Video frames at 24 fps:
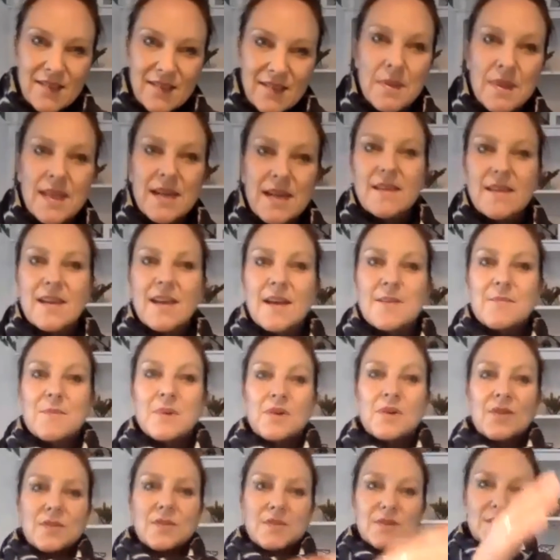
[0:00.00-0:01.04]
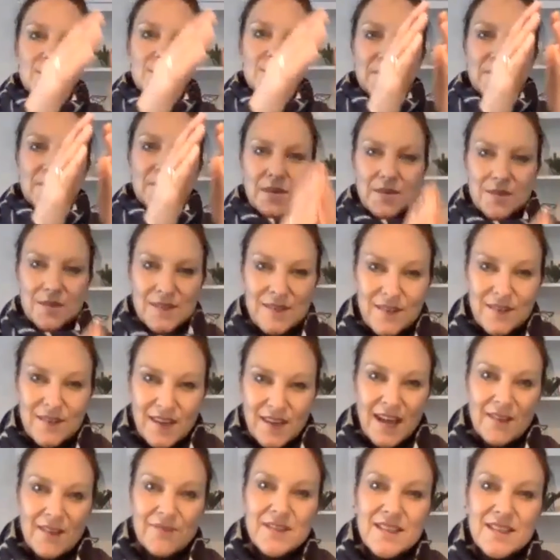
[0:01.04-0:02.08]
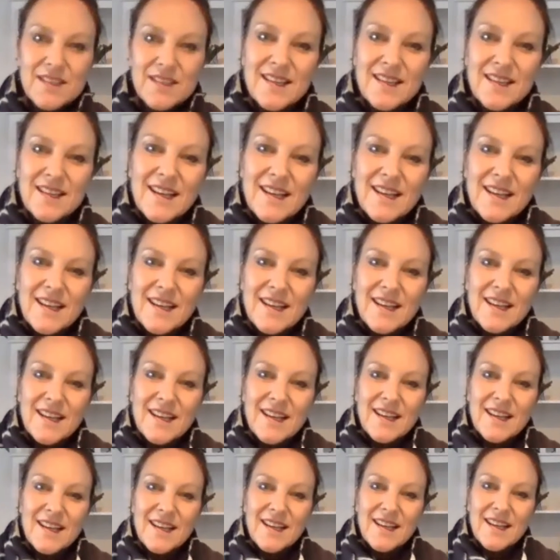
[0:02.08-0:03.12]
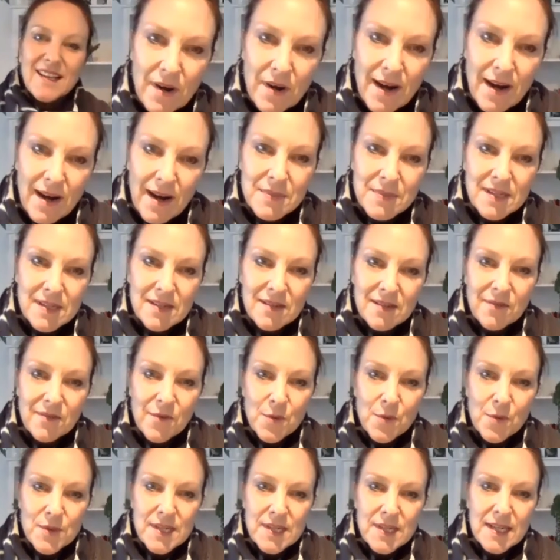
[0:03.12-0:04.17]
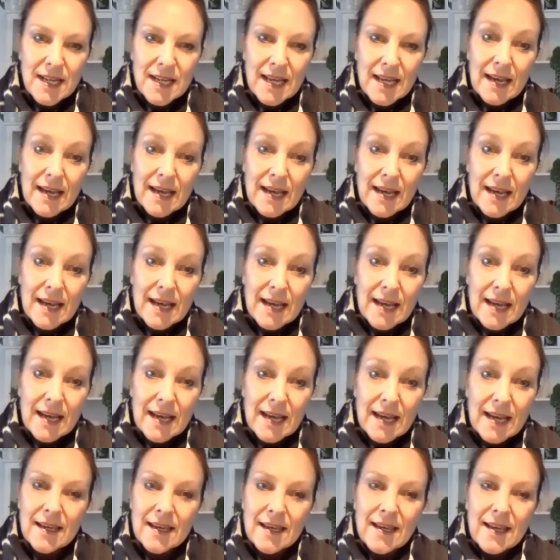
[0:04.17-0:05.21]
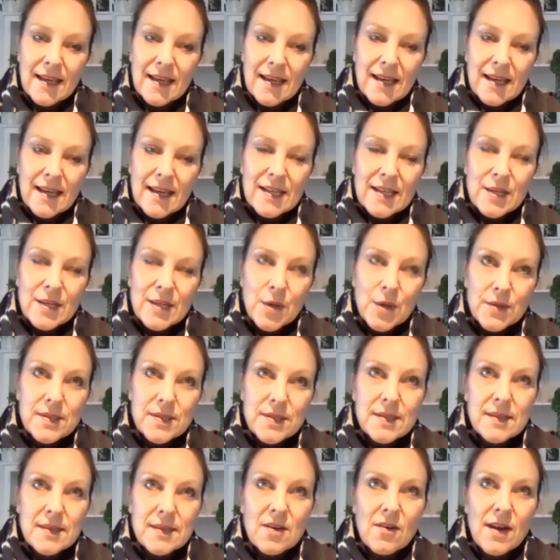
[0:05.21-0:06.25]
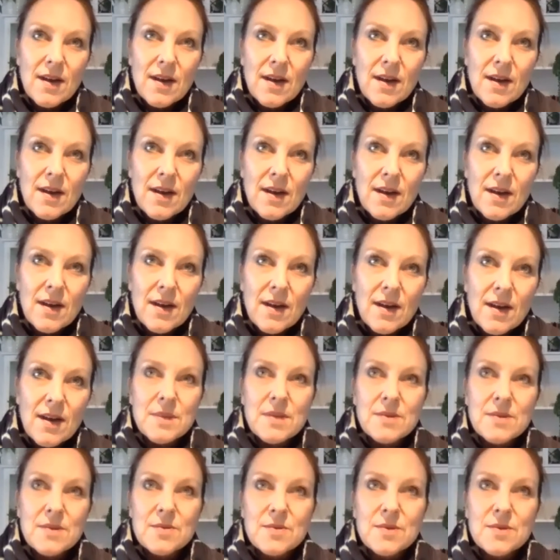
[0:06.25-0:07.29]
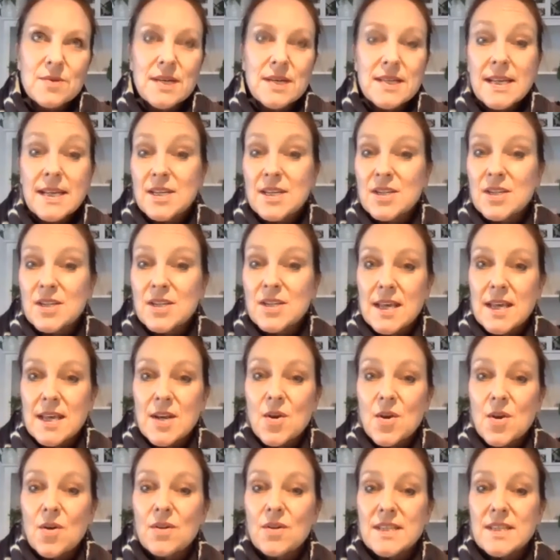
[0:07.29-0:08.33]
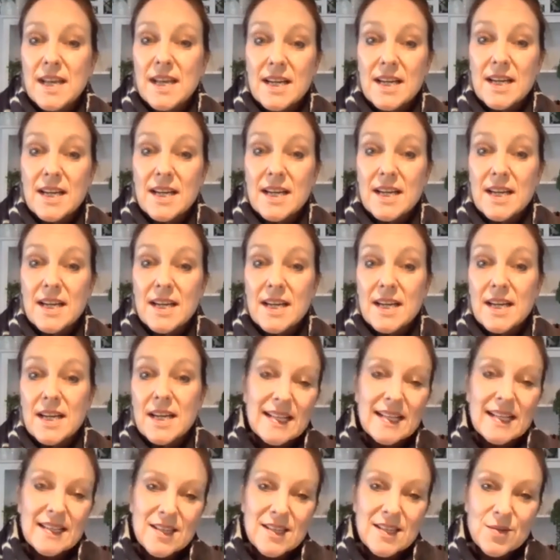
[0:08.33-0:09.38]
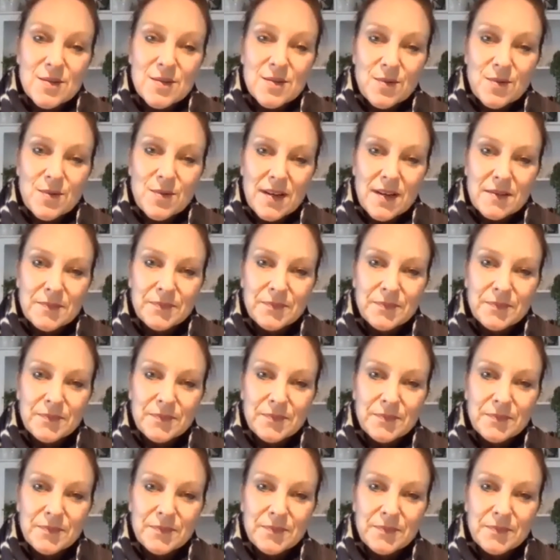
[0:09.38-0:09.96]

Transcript: and then you come across the folks who look after loyalty programs. And unfortunately, I think, not to the credit of some of those organizations, they're not actually linked too well.